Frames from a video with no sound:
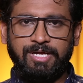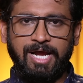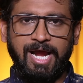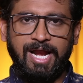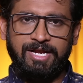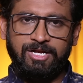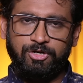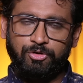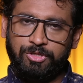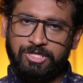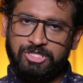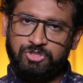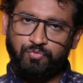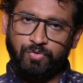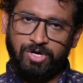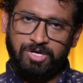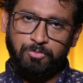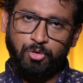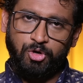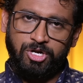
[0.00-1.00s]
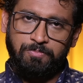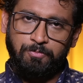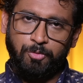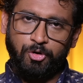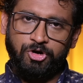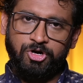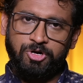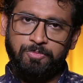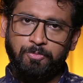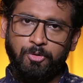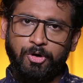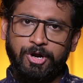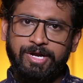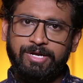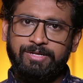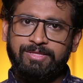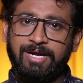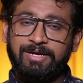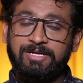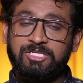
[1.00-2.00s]
Adding to this, one more important
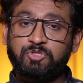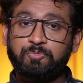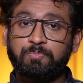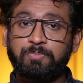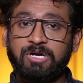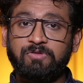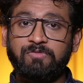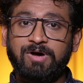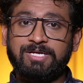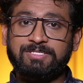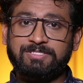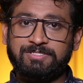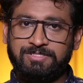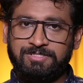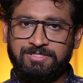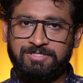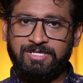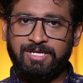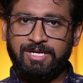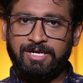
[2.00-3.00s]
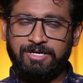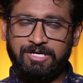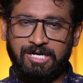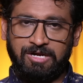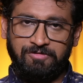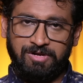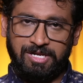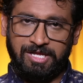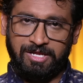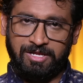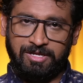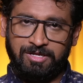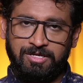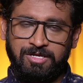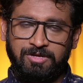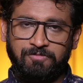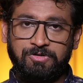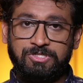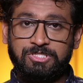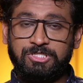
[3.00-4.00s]
point, that is pravas, traveling,
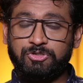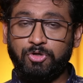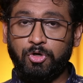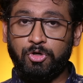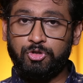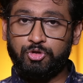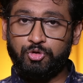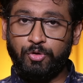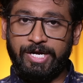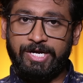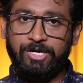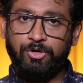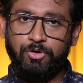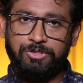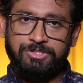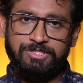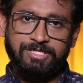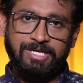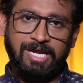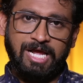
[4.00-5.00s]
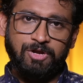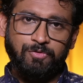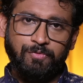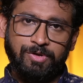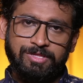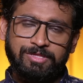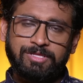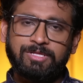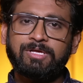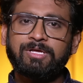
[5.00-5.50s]
which is also endorsed in Ayurveda.